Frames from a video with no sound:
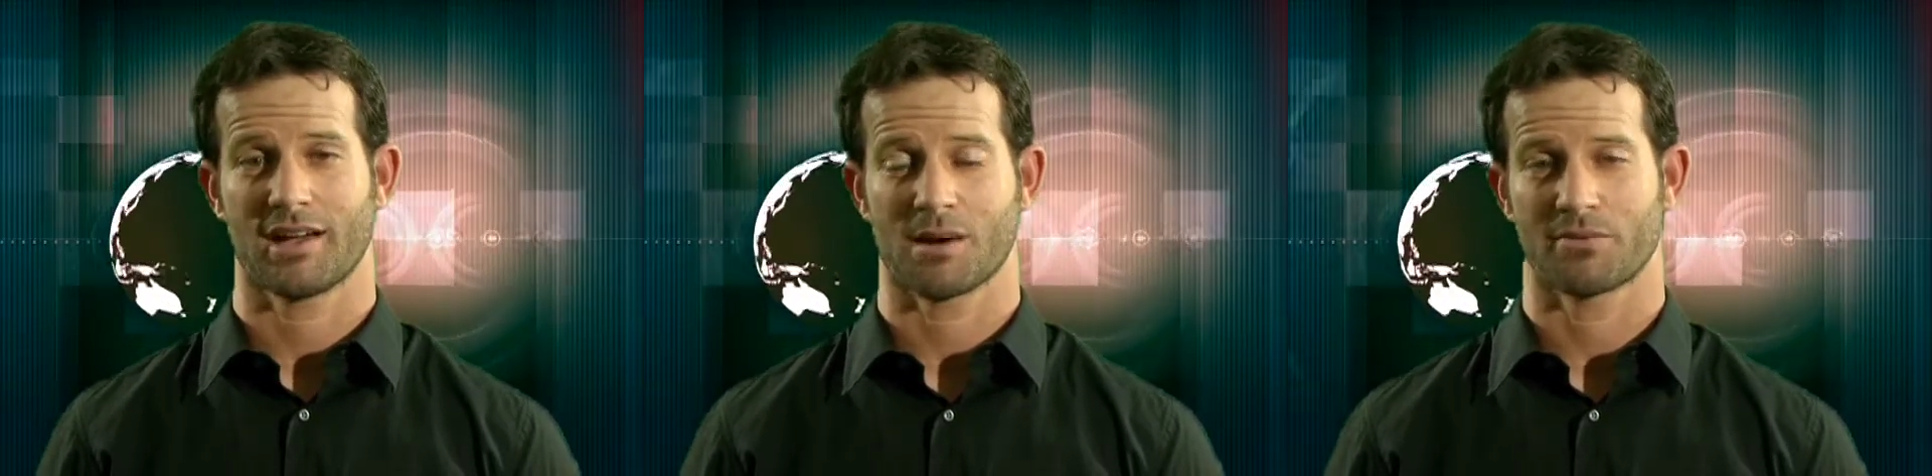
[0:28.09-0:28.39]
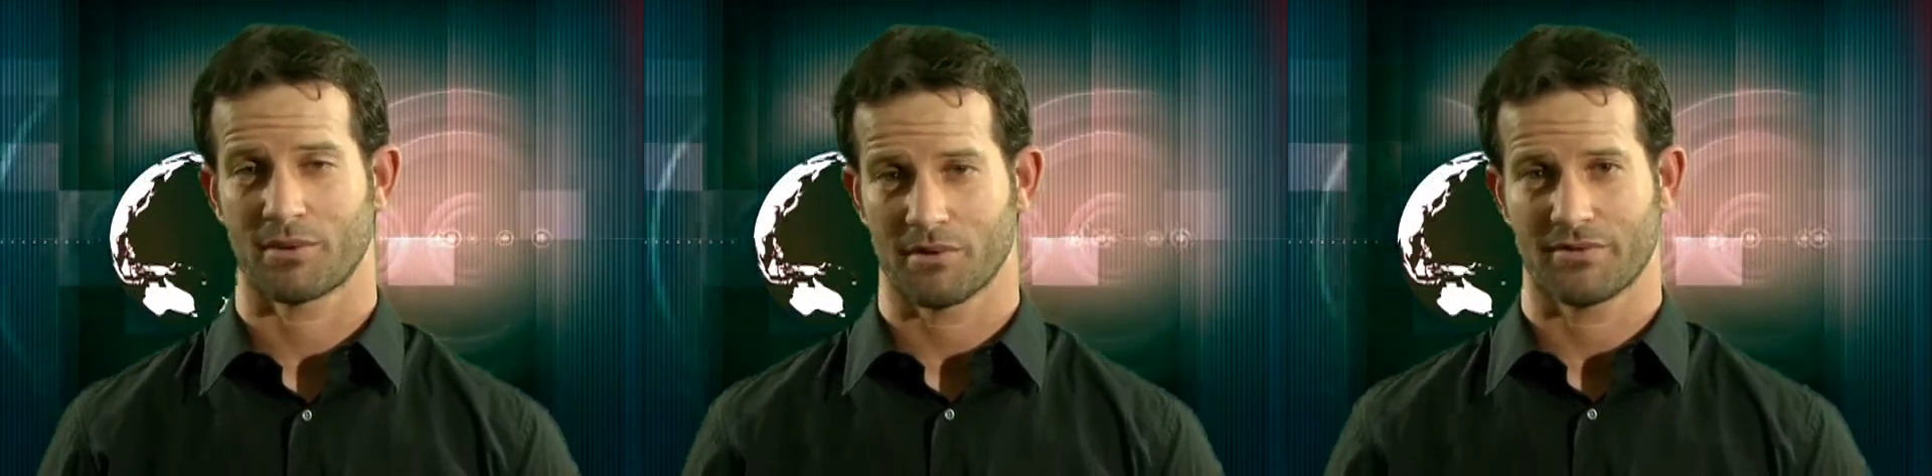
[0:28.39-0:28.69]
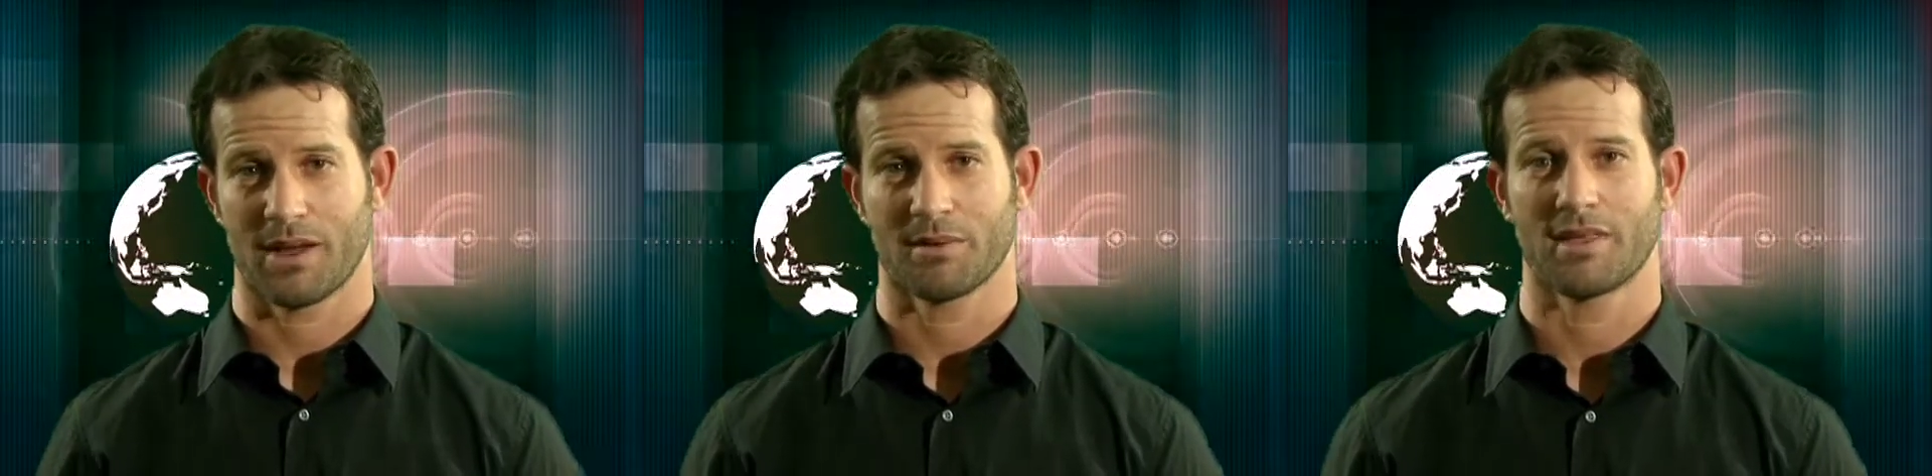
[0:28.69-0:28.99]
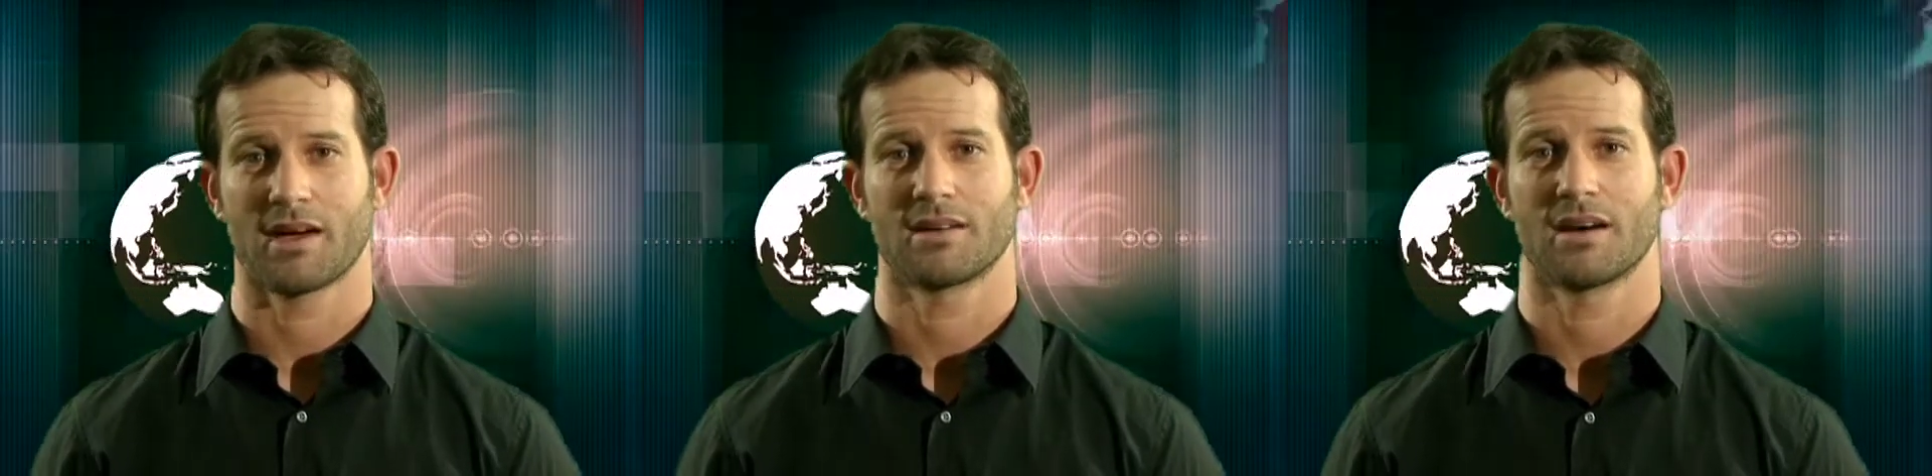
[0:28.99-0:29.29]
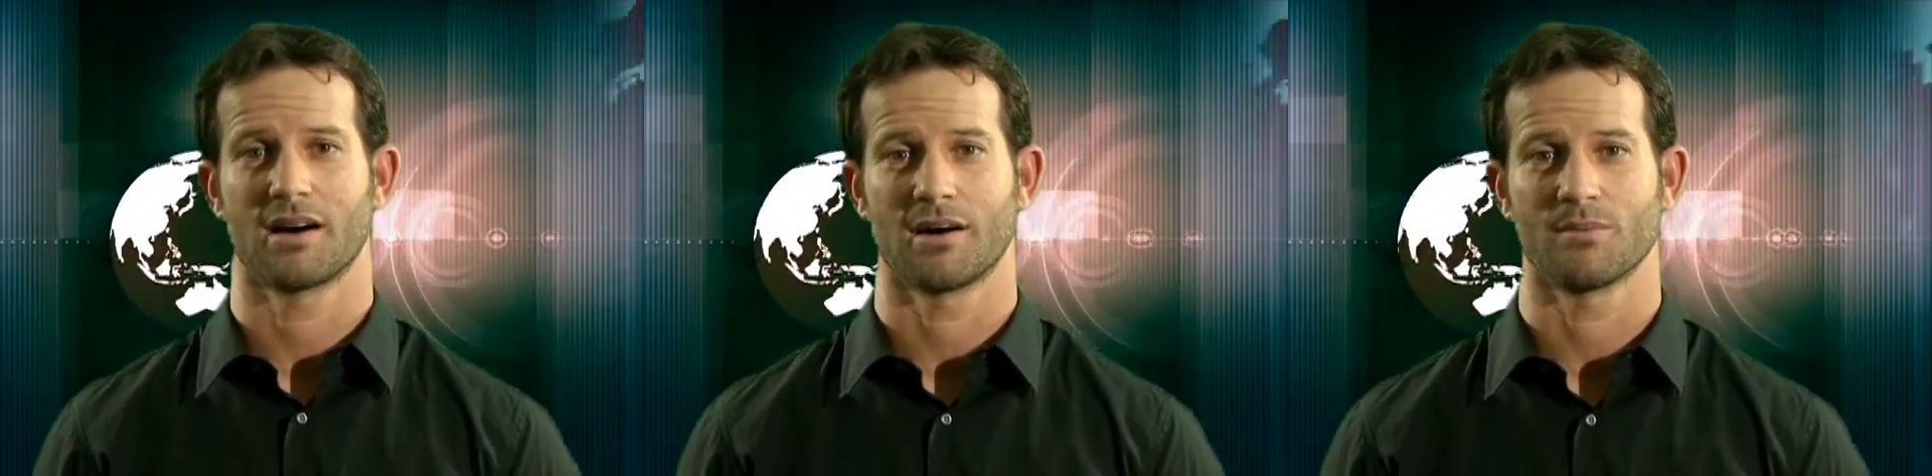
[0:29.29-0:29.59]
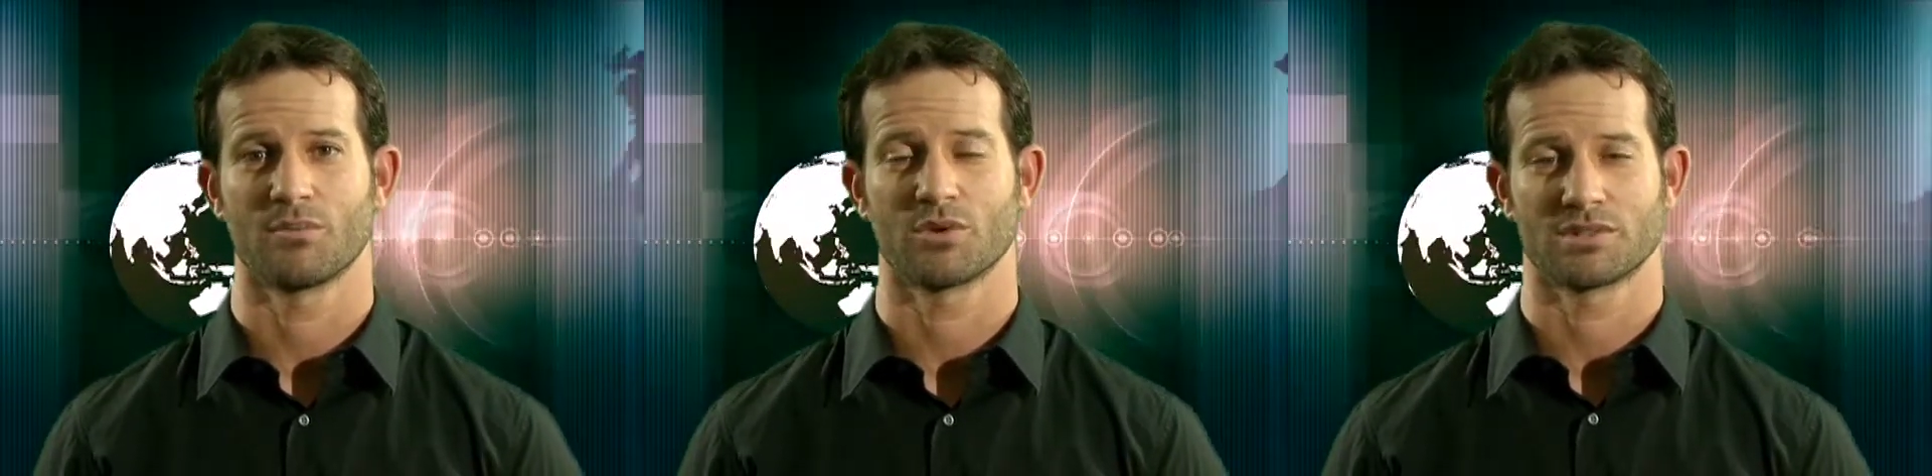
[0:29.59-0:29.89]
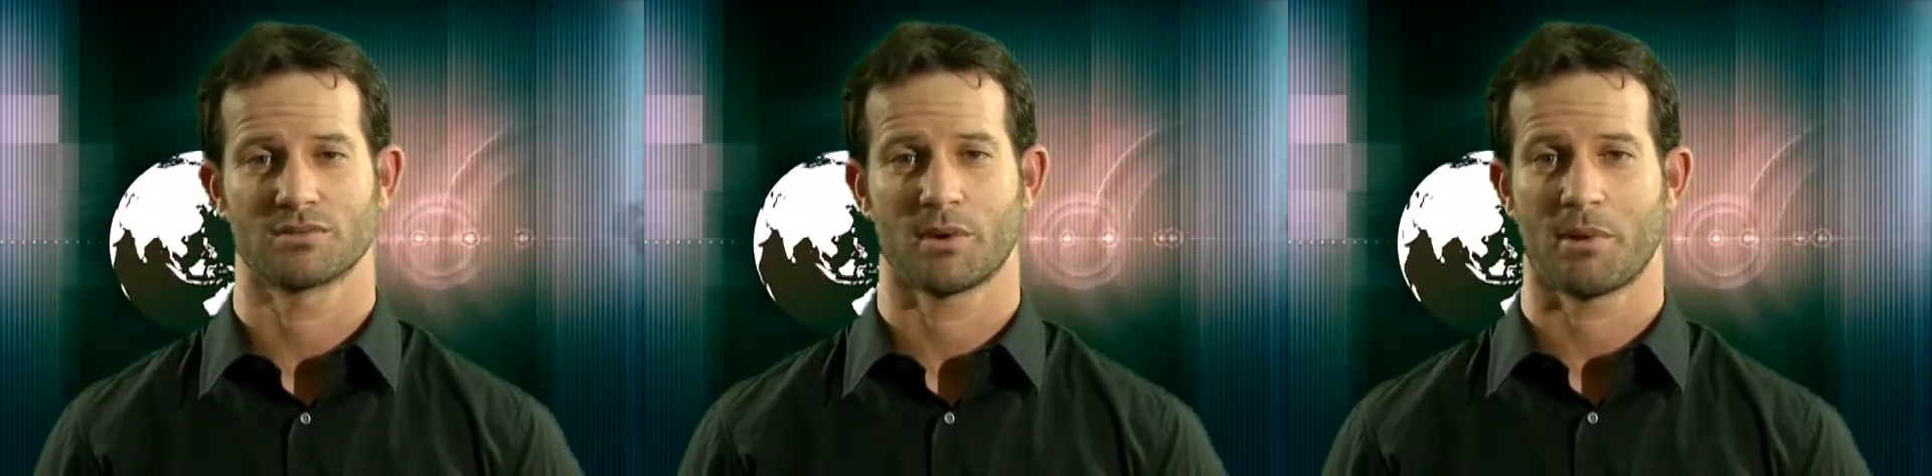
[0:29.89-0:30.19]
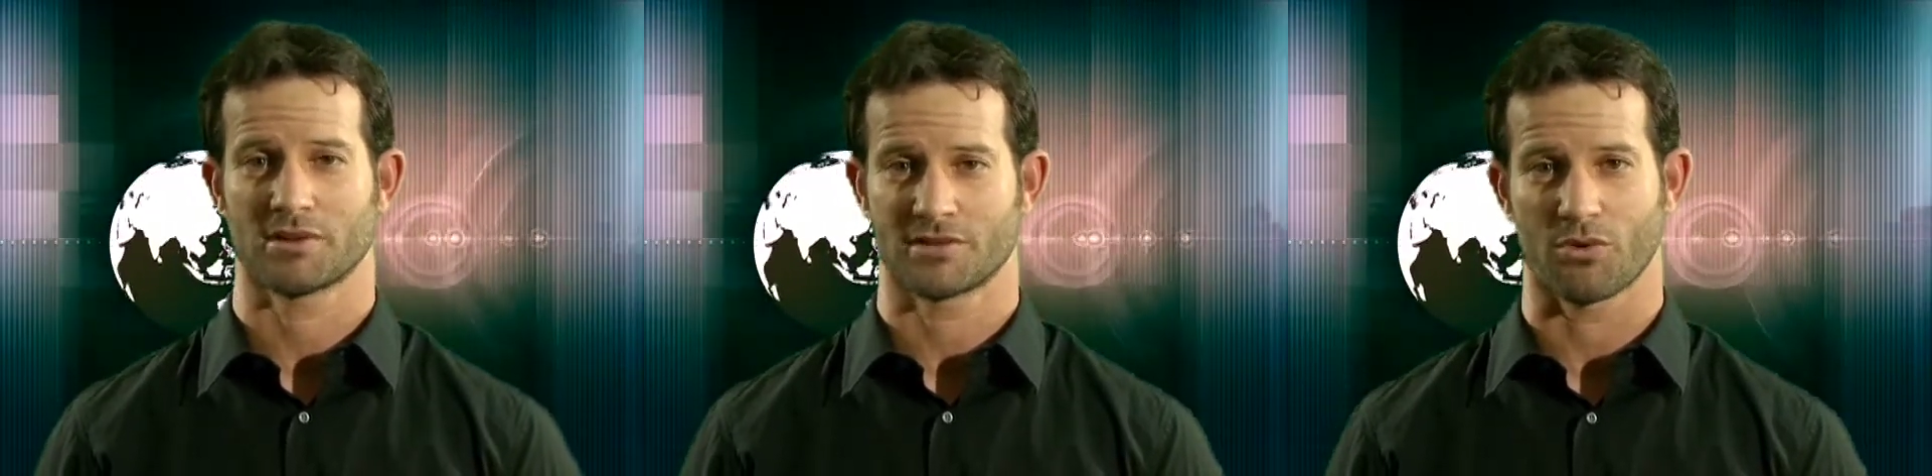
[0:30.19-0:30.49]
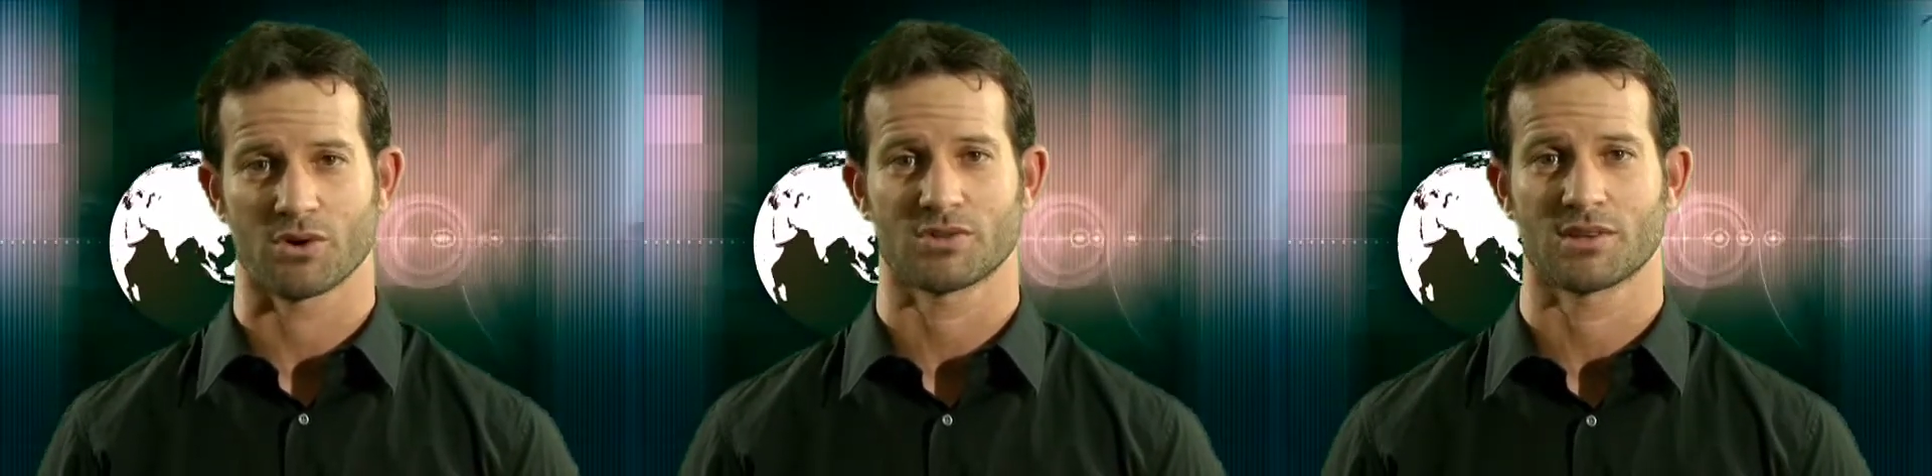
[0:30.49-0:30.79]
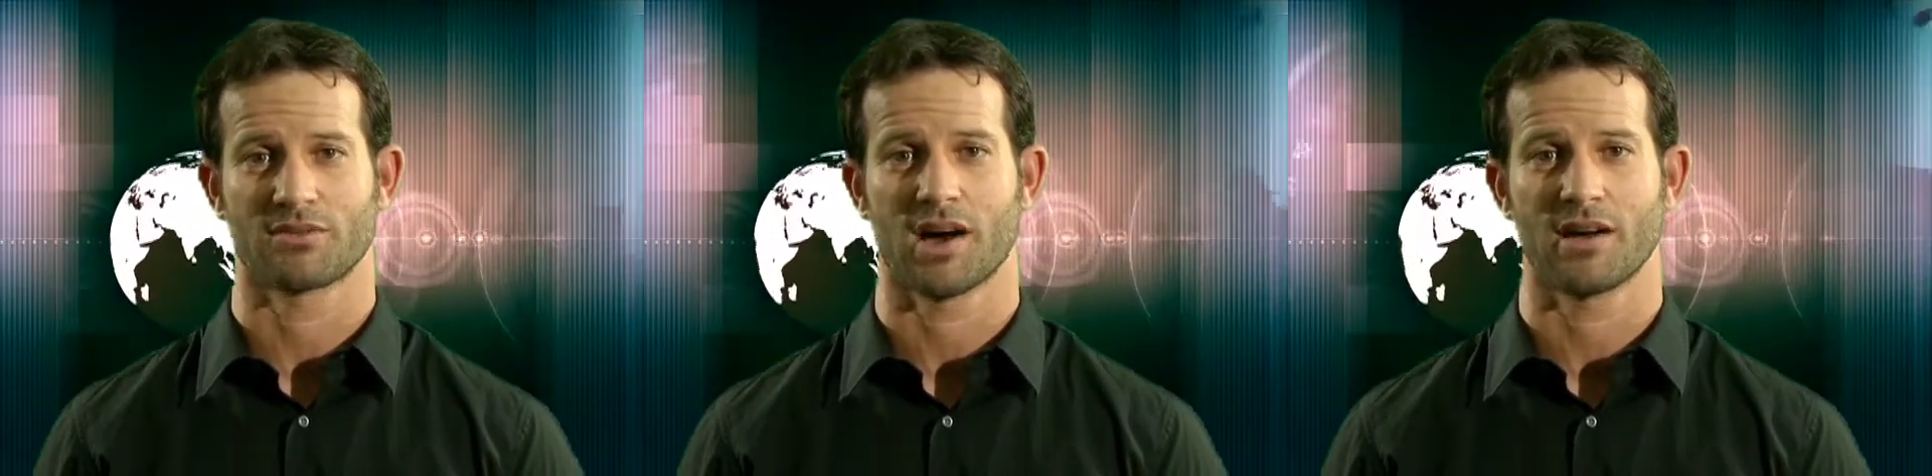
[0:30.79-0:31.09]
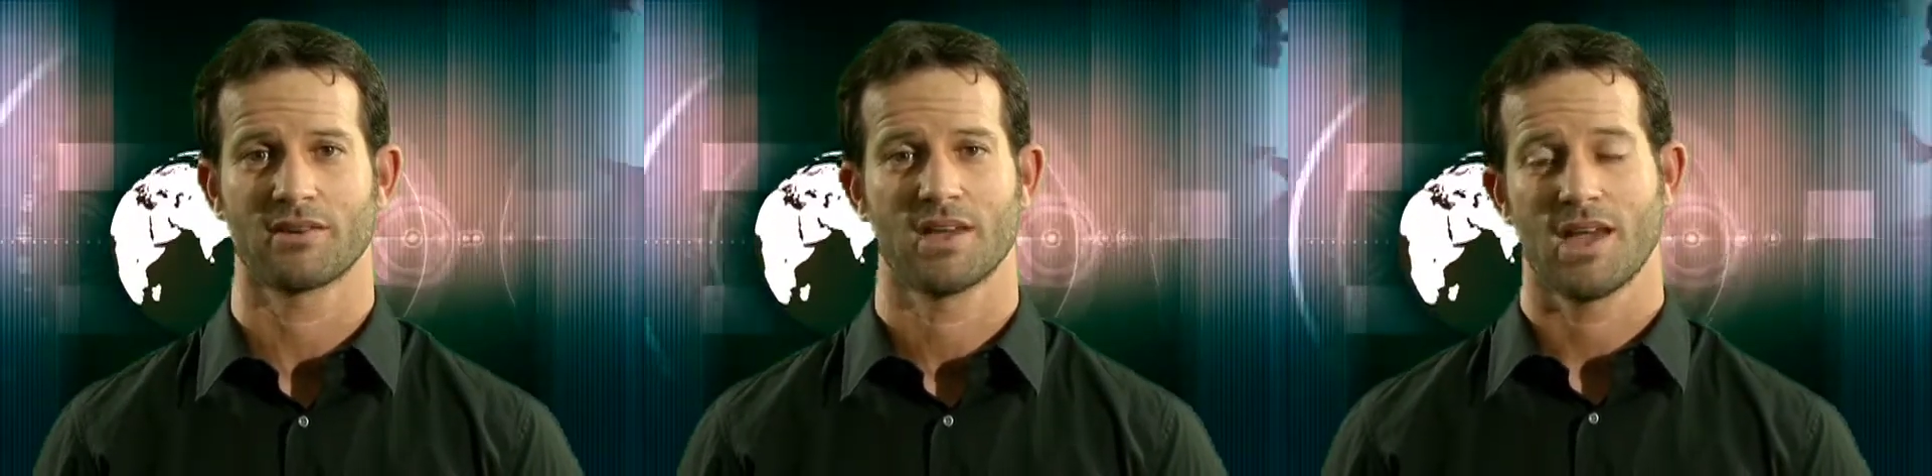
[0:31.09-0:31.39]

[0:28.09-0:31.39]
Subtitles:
I come from a family that was my parents divorced when I was five.